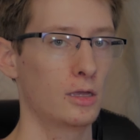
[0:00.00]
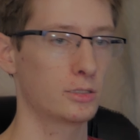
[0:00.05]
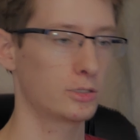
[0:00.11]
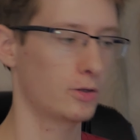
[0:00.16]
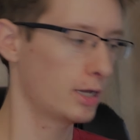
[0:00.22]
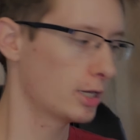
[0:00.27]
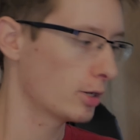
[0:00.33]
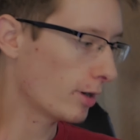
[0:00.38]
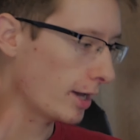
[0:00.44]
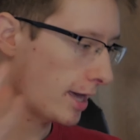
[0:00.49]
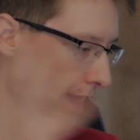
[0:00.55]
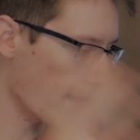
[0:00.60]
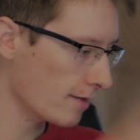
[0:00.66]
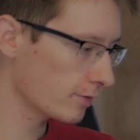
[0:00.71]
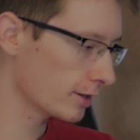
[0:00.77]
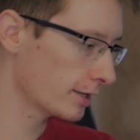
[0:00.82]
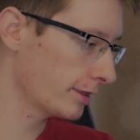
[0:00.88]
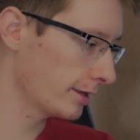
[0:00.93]
So anyway,
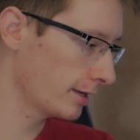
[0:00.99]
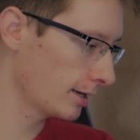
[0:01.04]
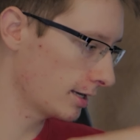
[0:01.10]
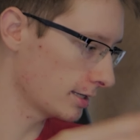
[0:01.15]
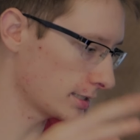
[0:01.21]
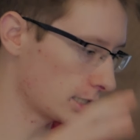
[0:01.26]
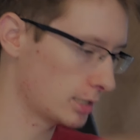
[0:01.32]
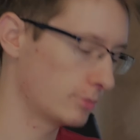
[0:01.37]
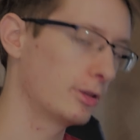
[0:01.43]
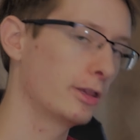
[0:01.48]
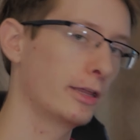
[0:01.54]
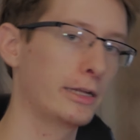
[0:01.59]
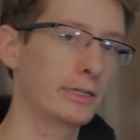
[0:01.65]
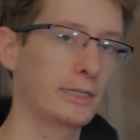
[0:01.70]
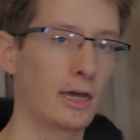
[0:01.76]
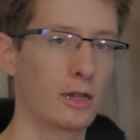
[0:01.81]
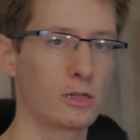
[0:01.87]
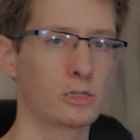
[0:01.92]
everything is going to be
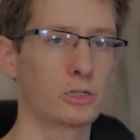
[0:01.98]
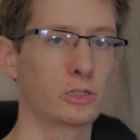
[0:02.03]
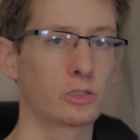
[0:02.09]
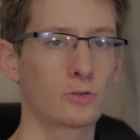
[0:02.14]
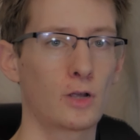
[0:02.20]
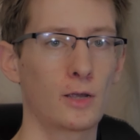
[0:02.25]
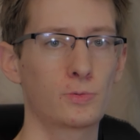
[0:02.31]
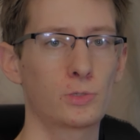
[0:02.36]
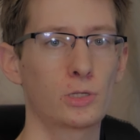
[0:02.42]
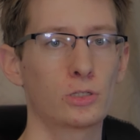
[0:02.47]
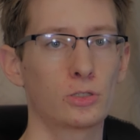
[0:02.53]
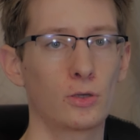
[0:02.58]
linked down in the description,